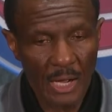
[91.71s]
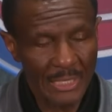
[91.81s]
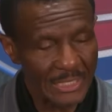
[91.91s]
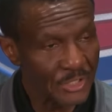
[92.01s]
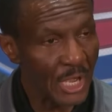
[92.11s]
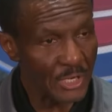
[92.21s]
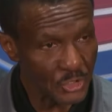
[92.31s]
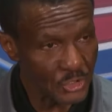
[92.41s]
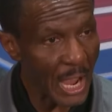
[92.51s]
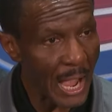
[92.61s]
He's done
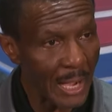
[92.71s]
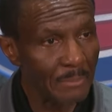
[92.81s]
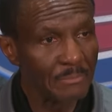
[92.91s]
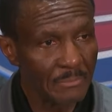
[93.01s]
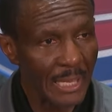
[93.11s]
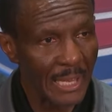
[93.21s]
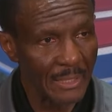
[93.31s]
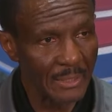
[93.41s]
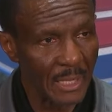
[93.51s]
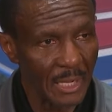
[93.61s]
his job.
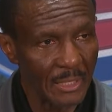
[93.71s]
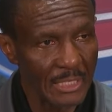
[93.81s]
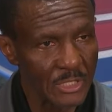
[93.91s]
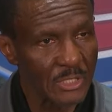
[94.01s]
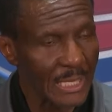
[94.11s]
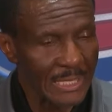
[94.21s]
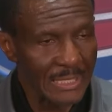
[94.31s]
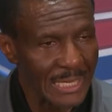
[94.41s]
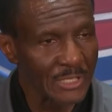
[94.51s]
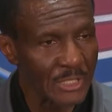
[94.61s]
And
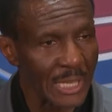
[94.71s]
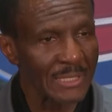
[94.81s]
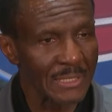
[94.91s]
he's